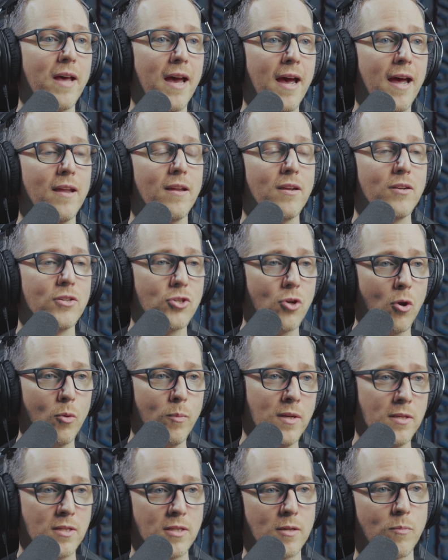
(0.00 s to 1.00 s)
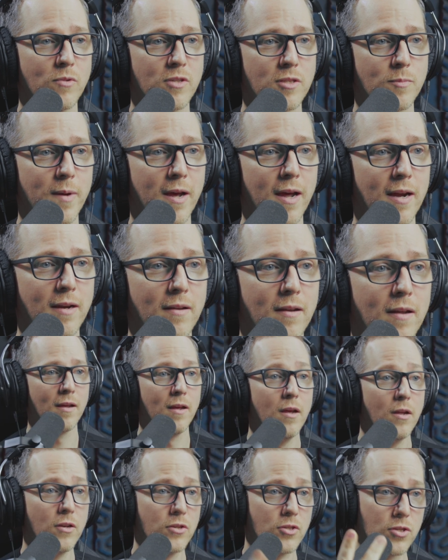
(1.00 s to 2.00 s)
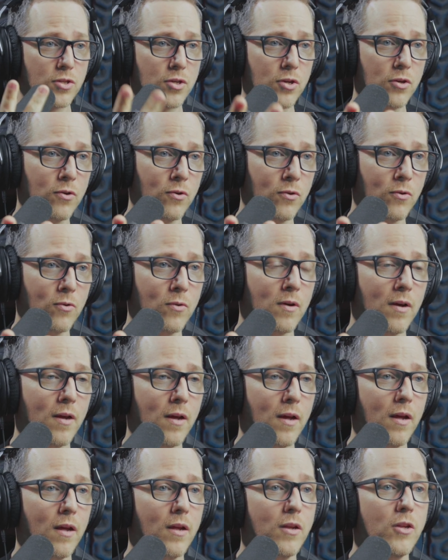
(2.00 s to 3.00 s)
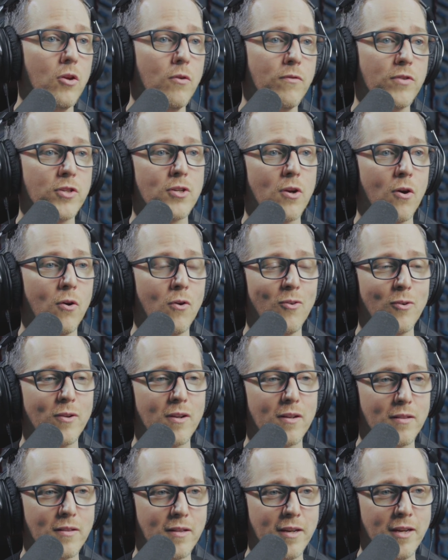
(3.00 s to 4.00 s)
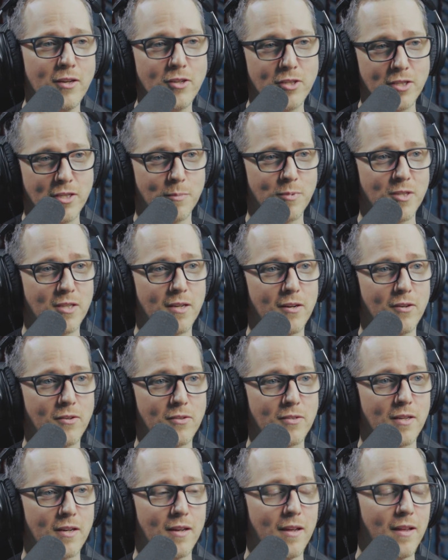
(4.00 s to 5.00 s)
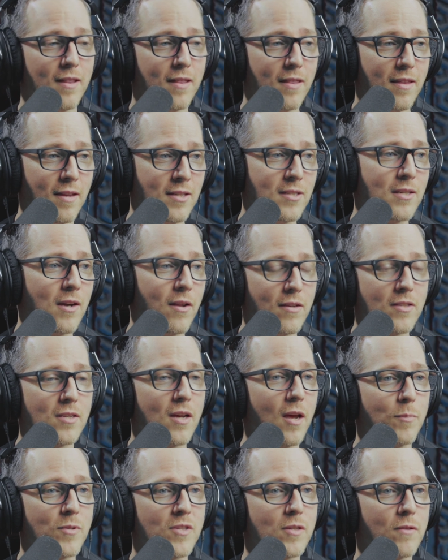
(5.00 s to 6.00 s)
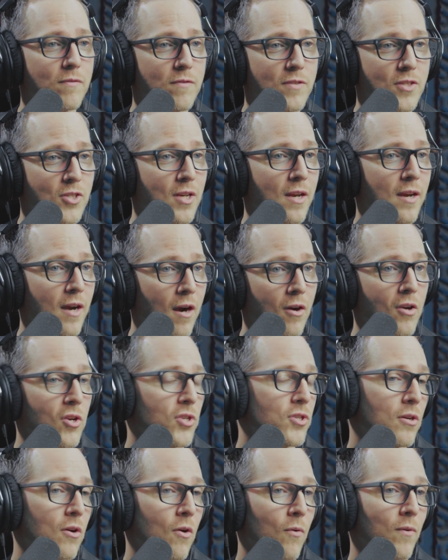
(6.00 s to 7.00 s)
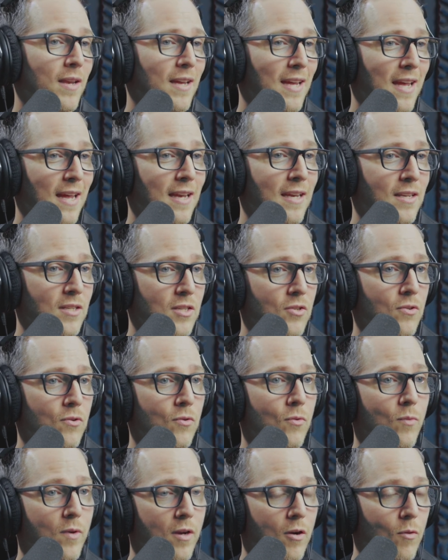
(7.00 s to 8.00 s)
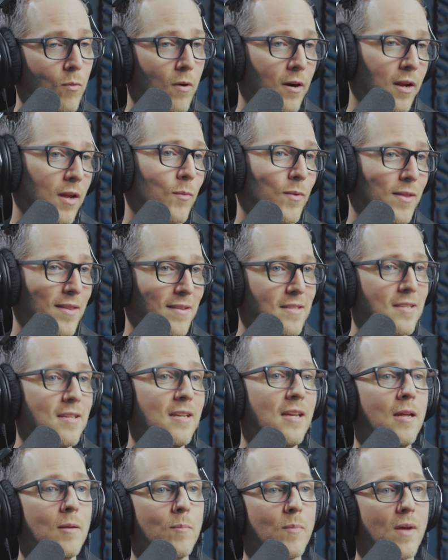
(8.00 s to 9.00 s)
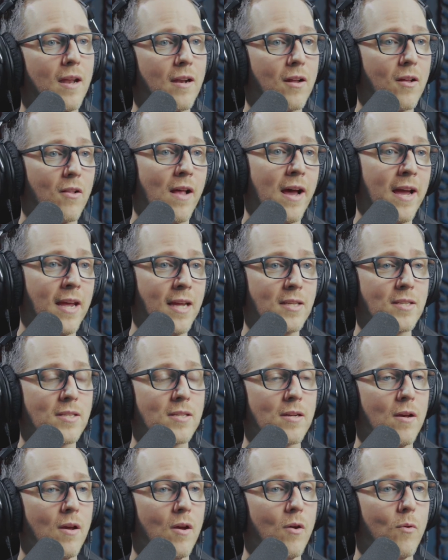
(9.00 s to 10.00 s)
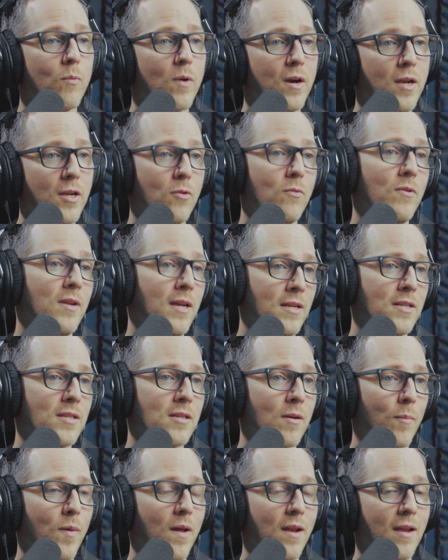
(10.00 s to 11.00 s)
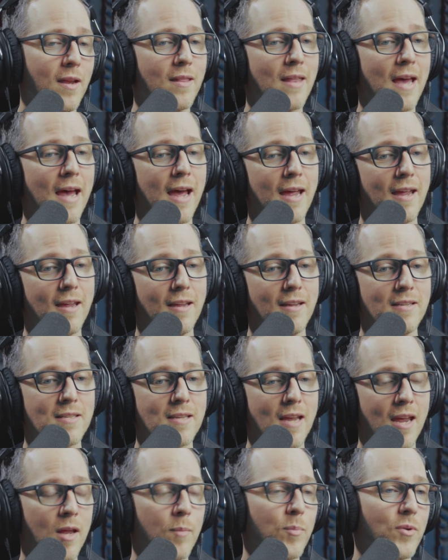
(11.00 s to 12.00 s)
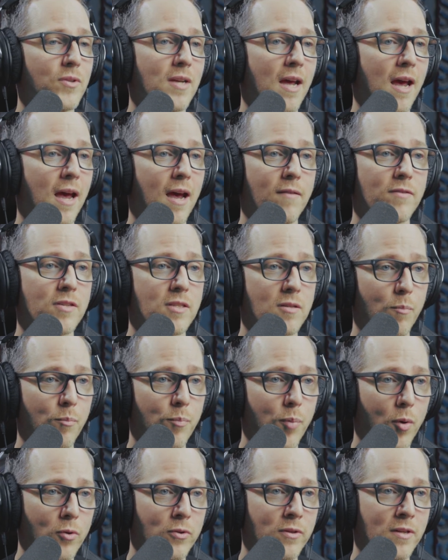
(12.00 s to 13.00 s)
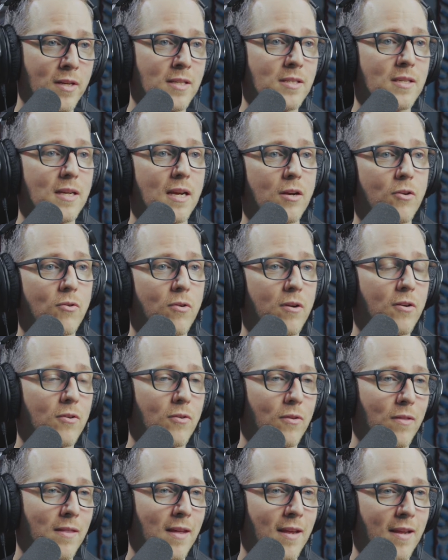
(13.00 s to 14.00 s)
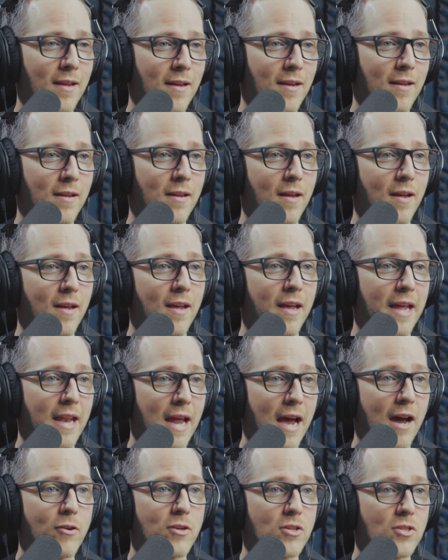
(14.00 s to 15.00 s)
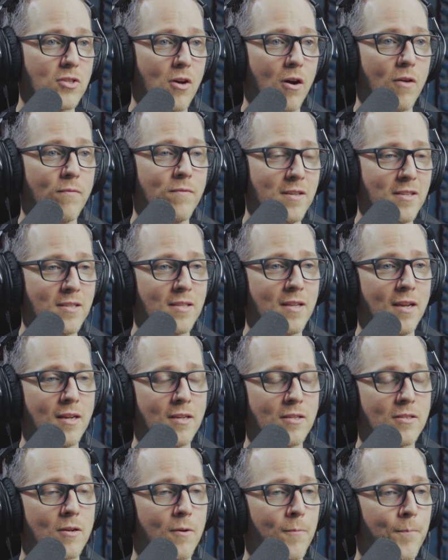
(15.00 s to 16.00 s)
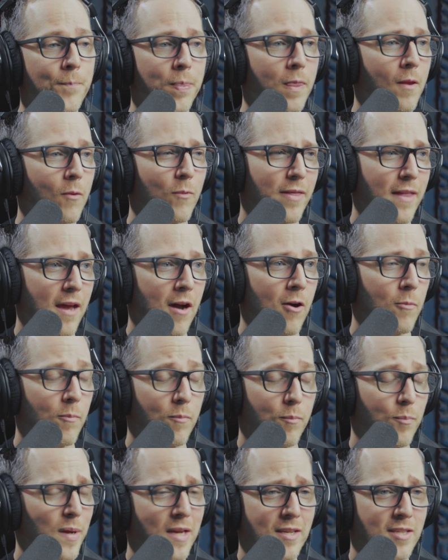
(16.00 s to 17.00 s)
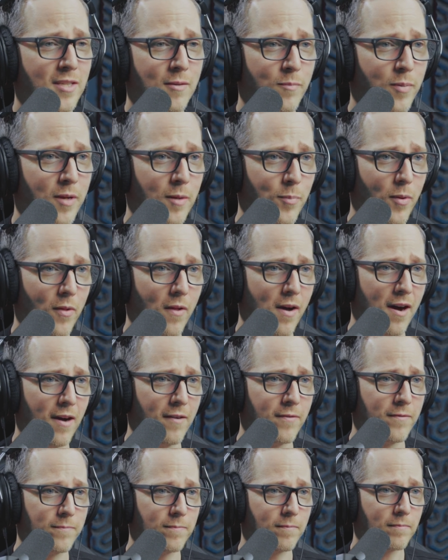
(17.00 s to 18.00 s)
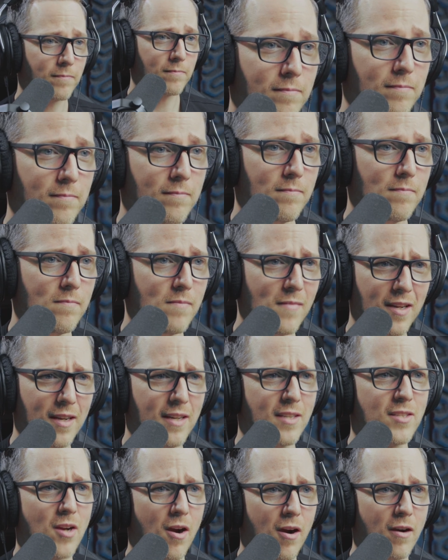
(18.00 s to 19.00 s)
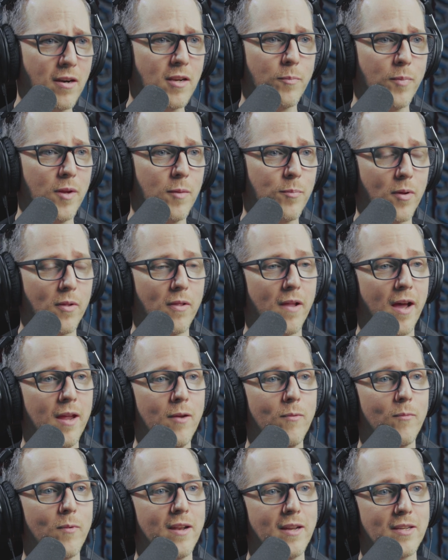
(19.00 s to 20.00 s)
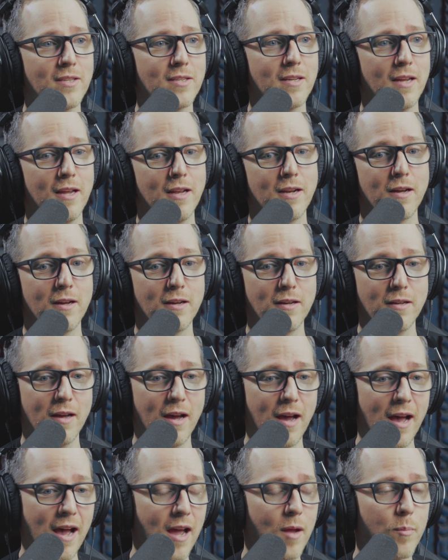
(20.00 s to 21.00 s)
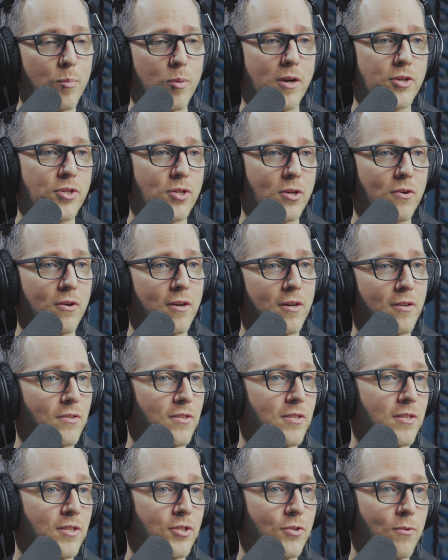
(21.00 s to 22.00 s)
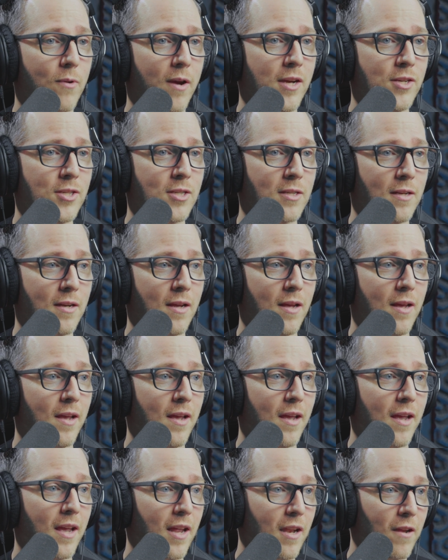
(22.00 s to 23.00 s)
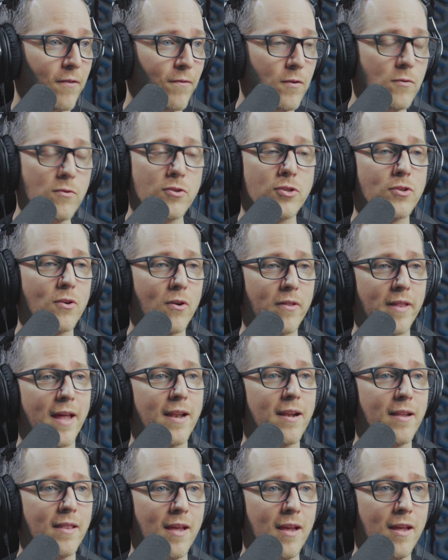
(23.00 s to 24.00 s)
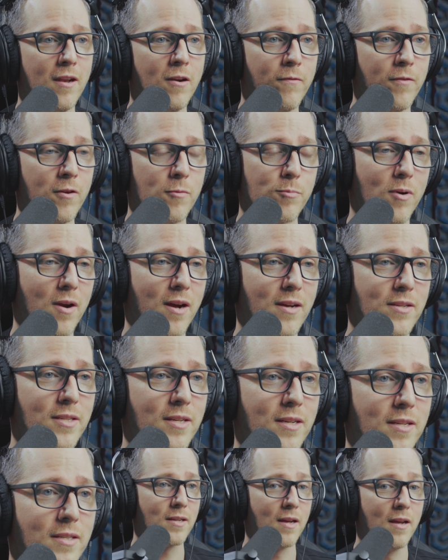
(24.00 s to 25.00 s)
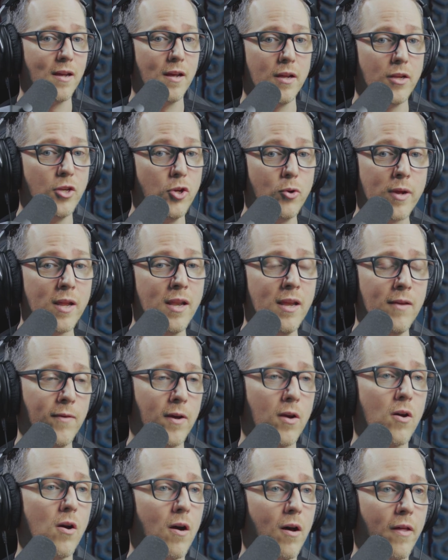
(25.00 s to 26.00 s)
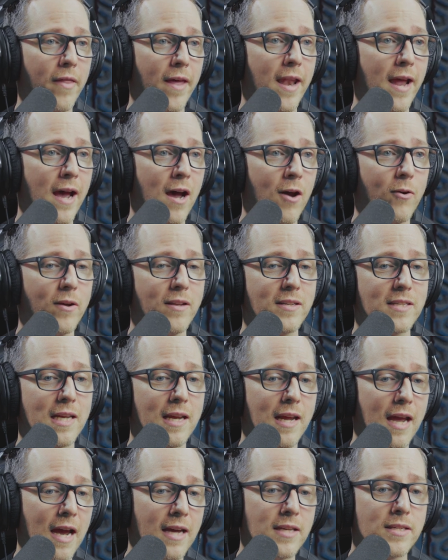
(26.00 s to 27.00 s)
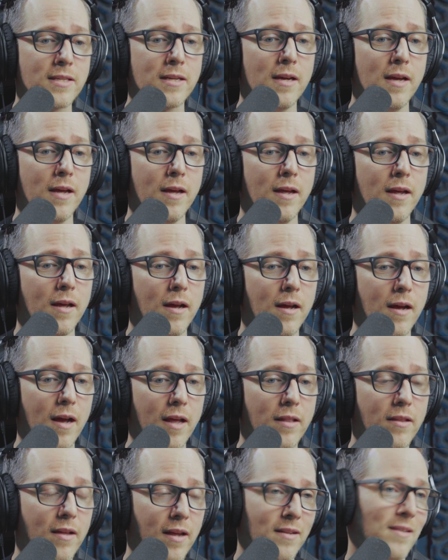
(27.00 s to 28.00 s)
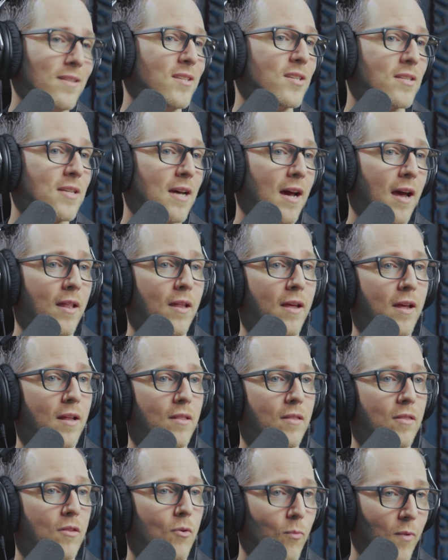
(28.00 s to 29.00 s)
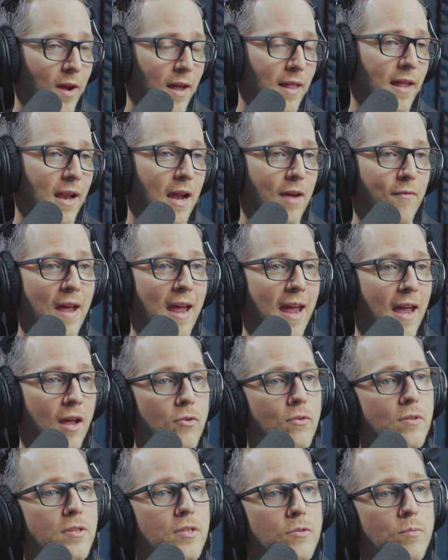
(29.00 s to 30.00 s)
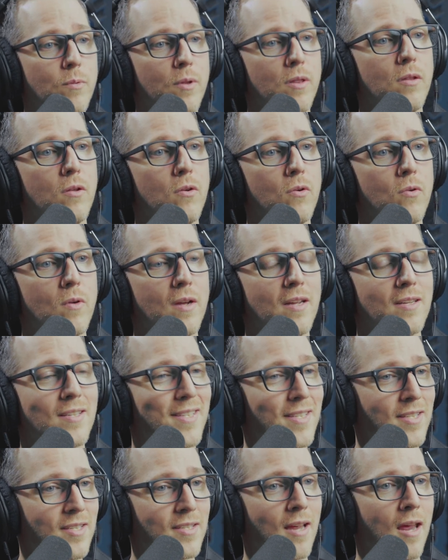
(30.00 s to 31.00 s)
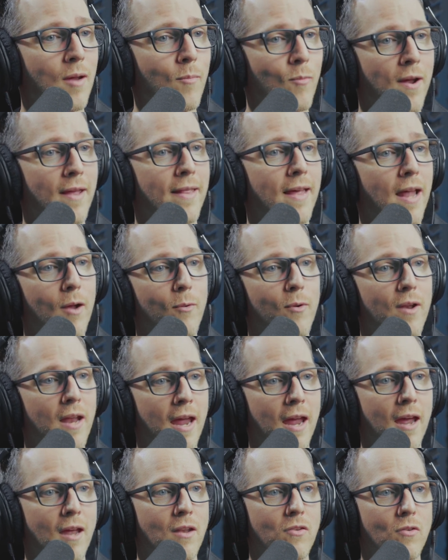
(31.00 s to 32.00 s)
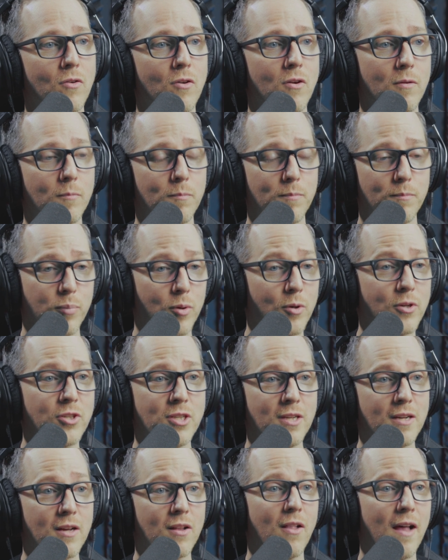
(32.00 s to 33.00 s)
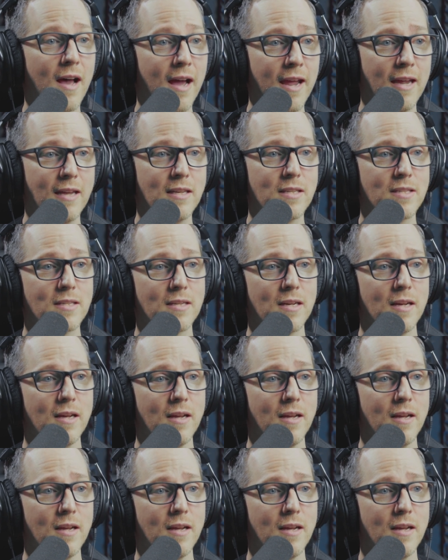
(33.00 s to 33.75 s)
that. Show me some respect. Two, you've showed leadership skills. These are the types of scenarios you're going to get into when you're working with a team and clients where you need somebody that is able to have some boldness and critical thinking and how to solve these things without pissing people off. It's hard to be polite when it's in a high-pressure critical situation. And if you show that in the interview process, you can even call that out and say, guys, I'd like to just highlight the way that I've handled this with you is the same way that I would handle pushy clients